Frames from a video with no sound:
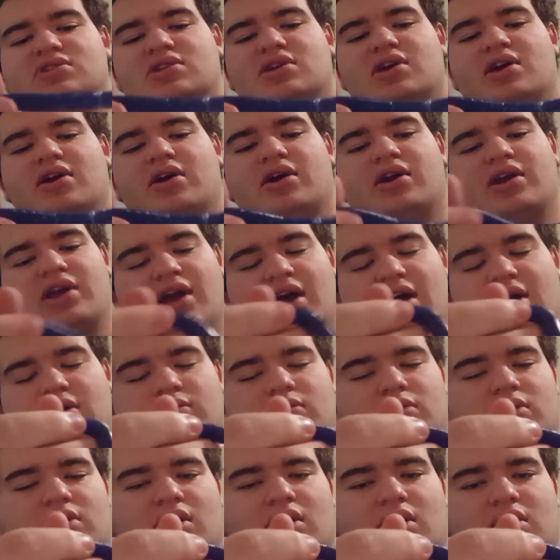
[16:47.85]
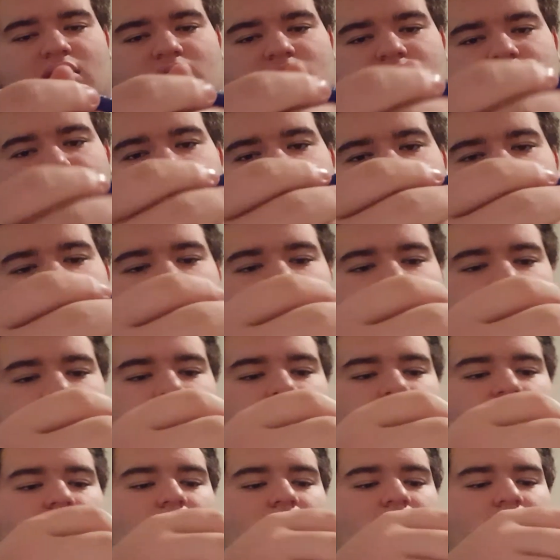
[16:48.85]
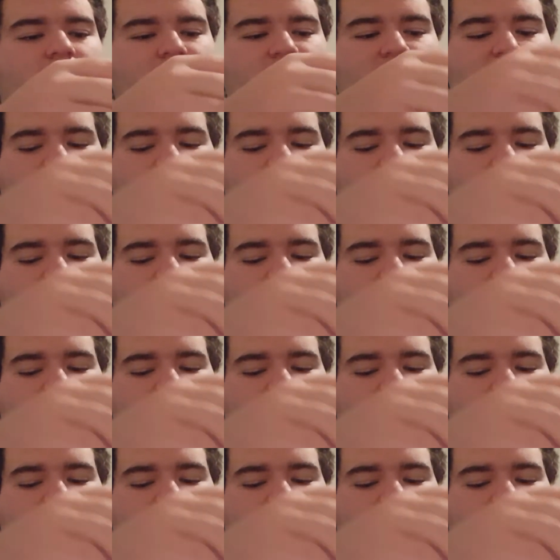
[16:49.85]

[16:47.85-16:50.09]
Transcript: Obviously, I already had one on, so